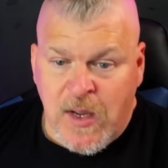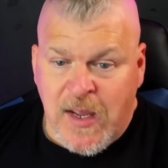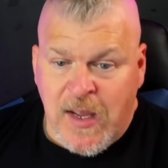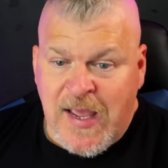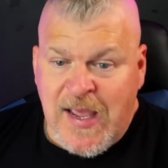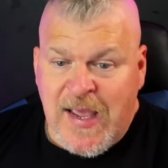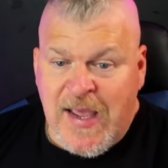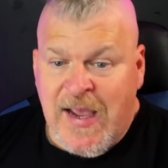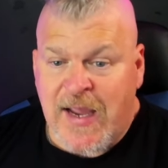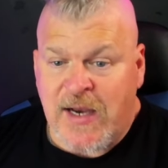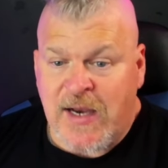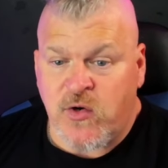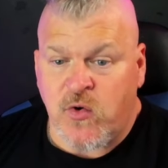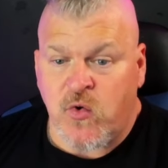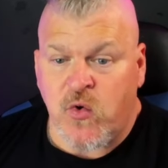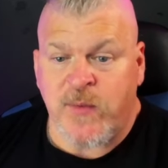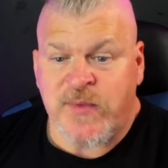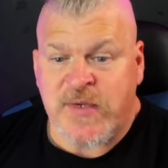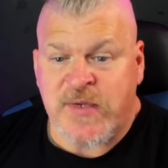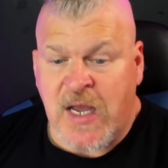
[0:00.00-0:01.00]
at
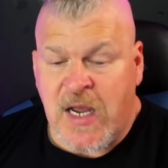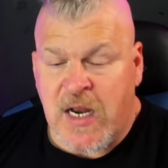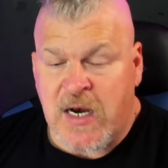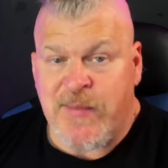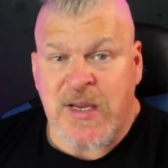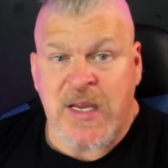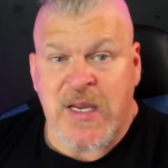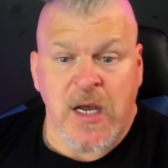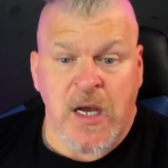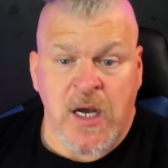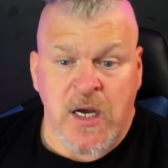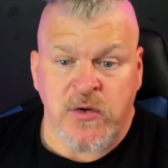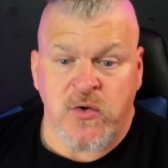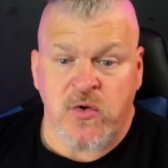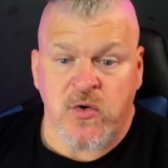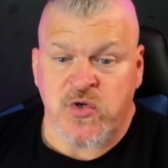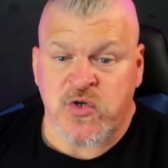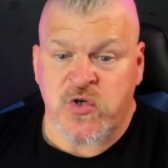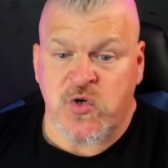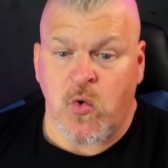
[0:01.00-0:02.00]
Cryptonomy
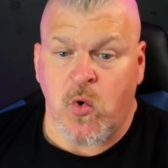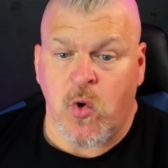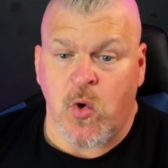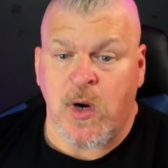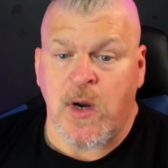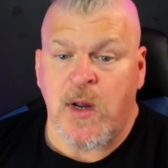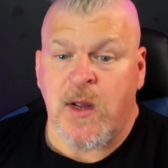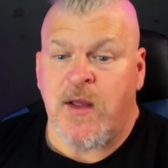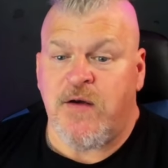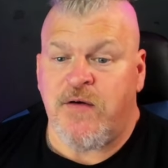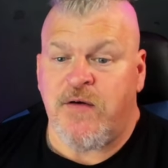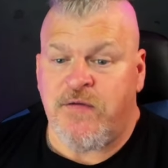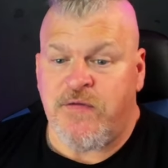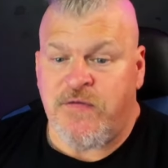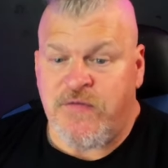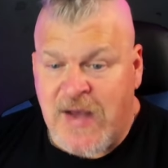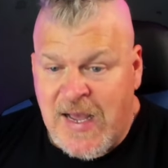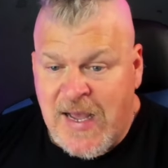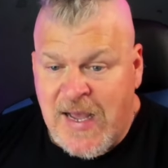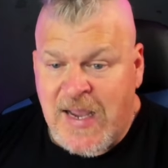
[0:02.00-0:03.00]
underscore
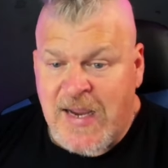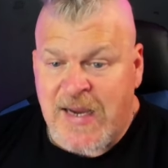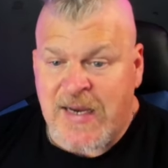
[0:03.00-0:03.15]
Fi.